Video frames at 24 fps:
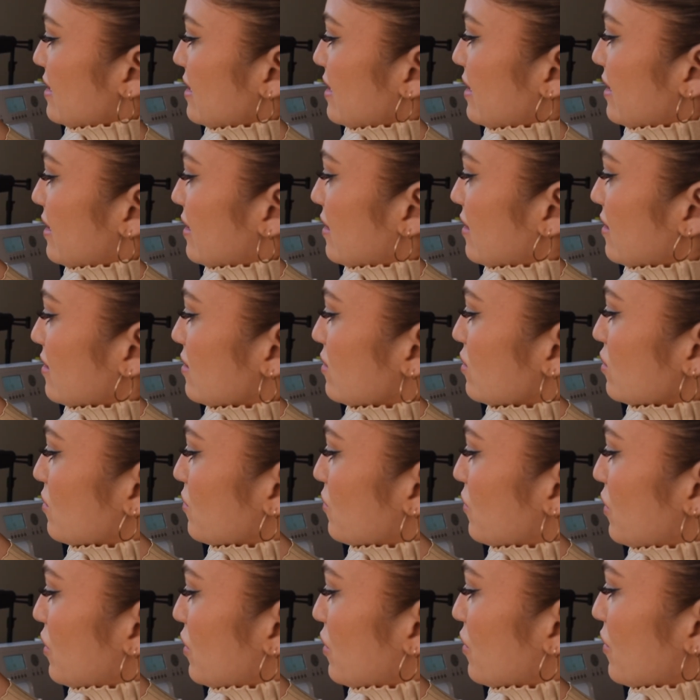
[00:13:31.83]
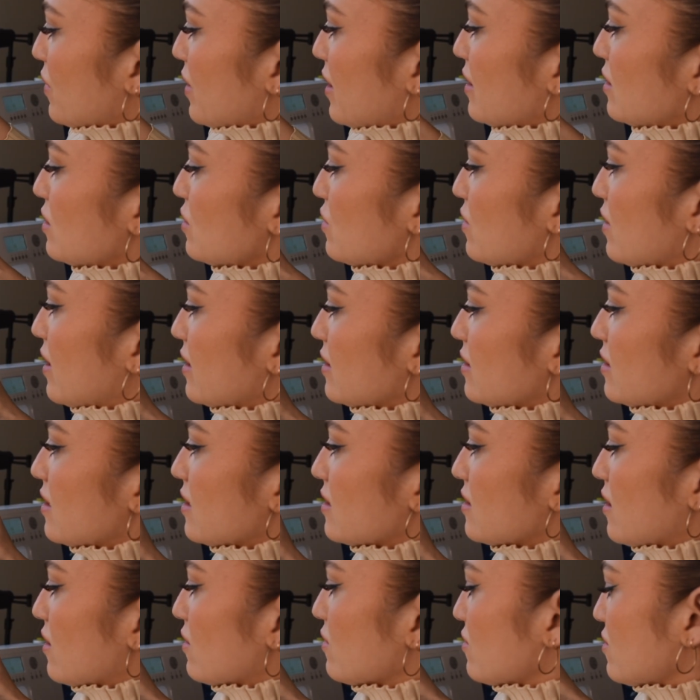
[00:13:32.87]
here. So I'm going to go ahead and do that to
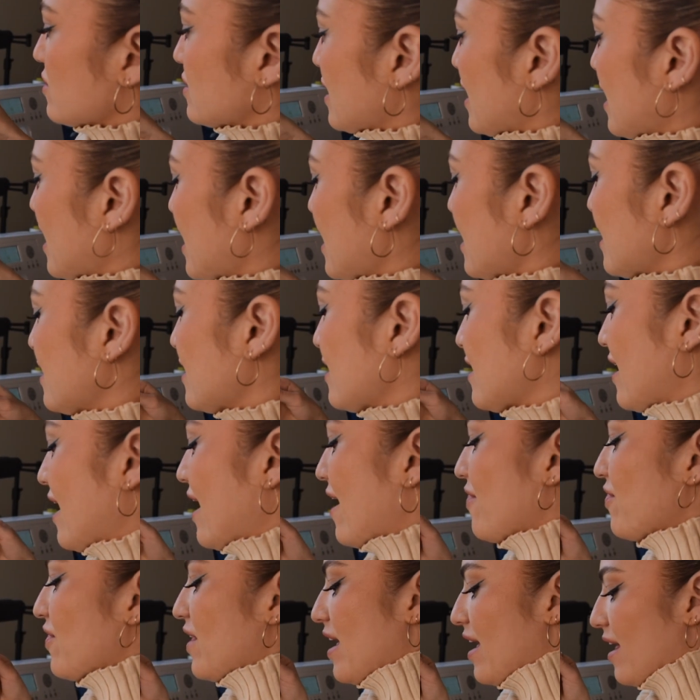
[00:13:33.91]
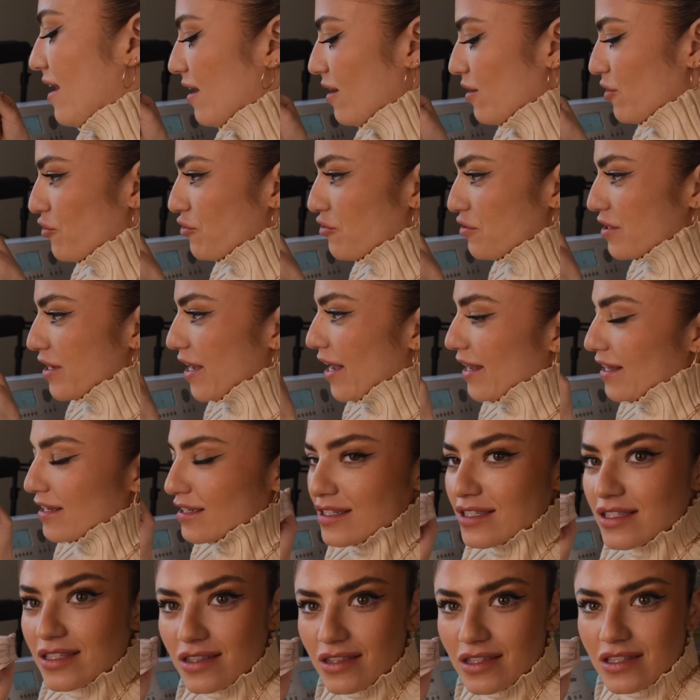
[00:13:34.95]
this other side and then
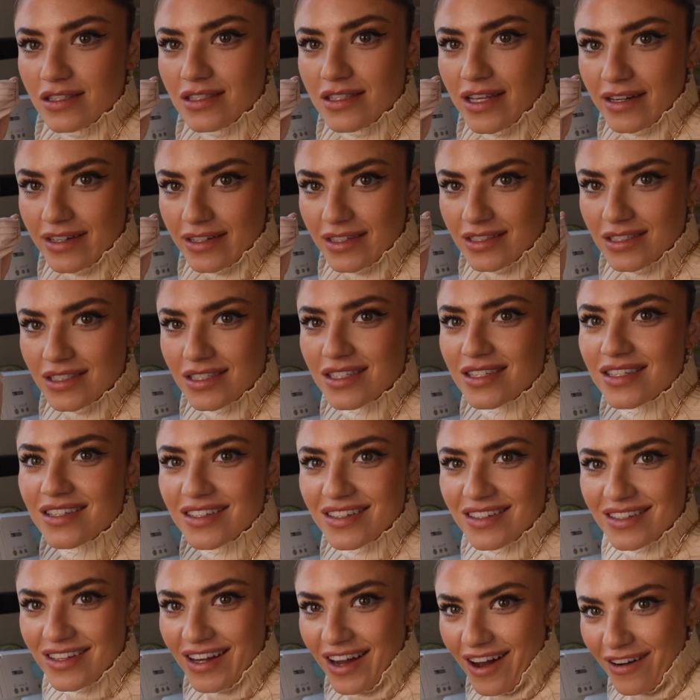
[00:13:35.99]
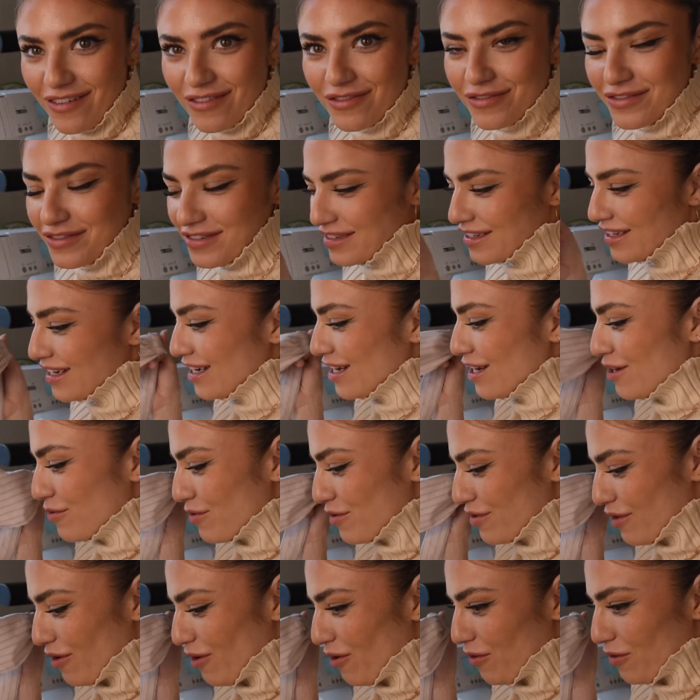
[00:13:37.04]
create the second cuff
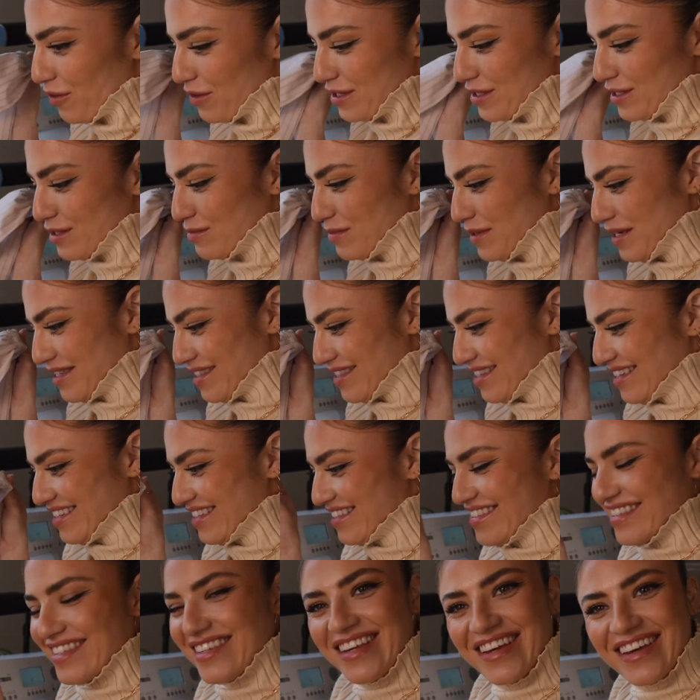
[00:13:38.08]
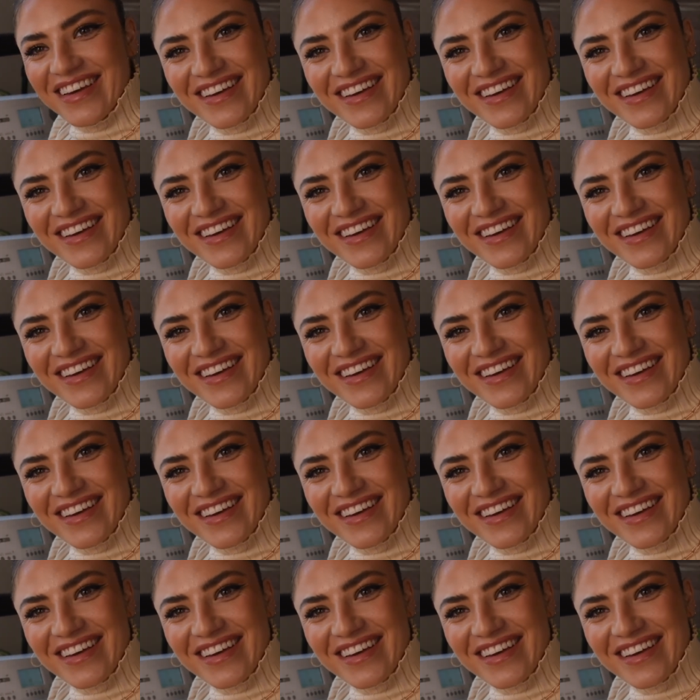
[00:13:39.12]
with all these pieces.